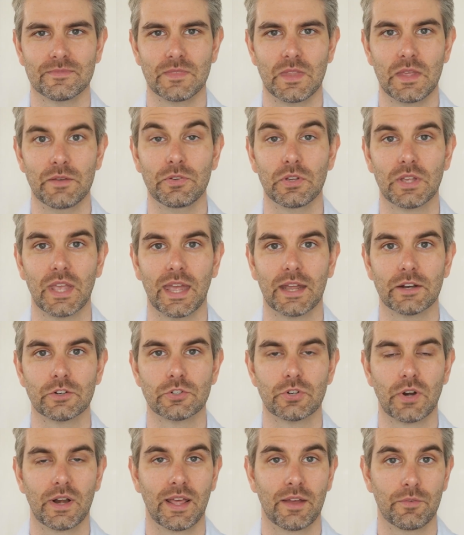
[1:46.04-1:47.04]
If you can,
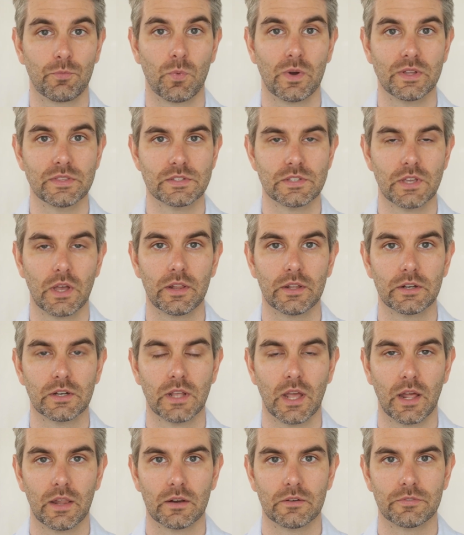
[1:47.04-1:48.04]
try to have one
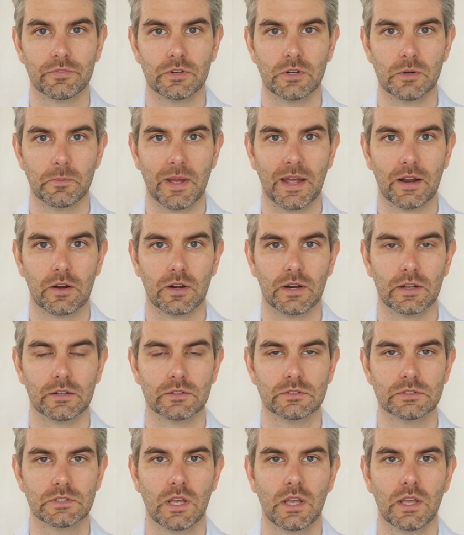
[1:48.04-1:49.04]
solid color for your
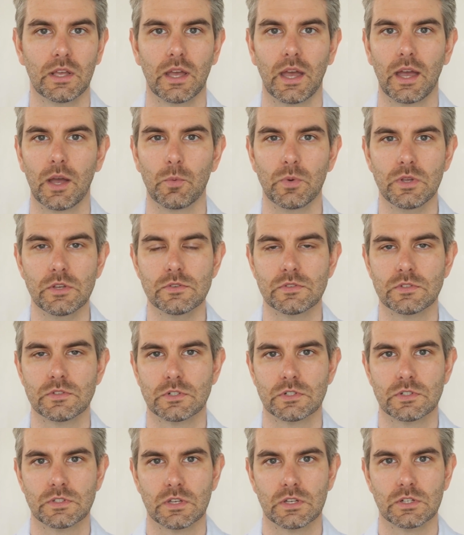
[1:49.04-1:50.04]
background. We use
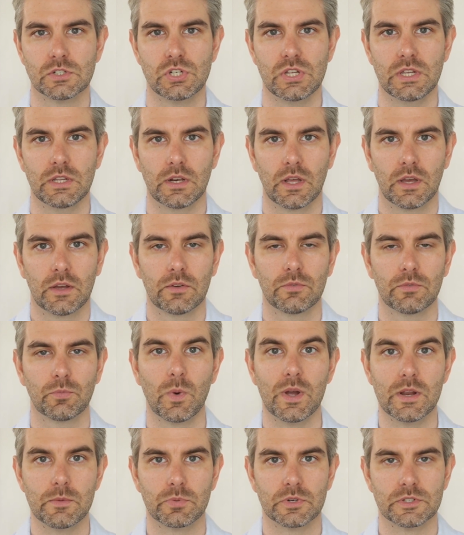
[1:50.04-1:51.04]
just a sheet of
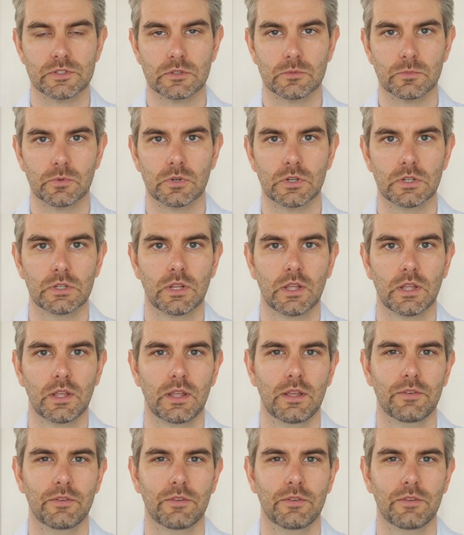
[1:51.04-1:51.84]
white Bristol board.